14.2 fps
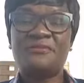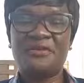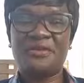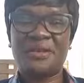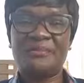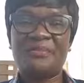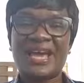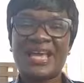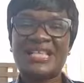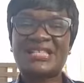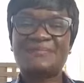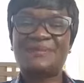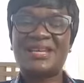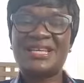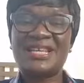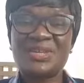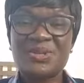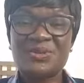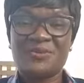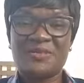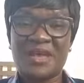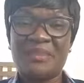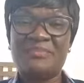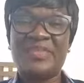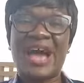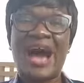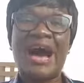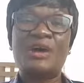for them by explaining to them
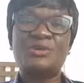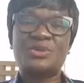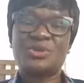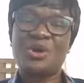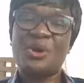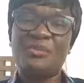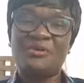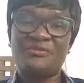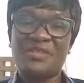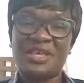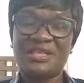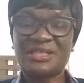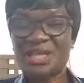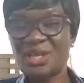the outcome of this.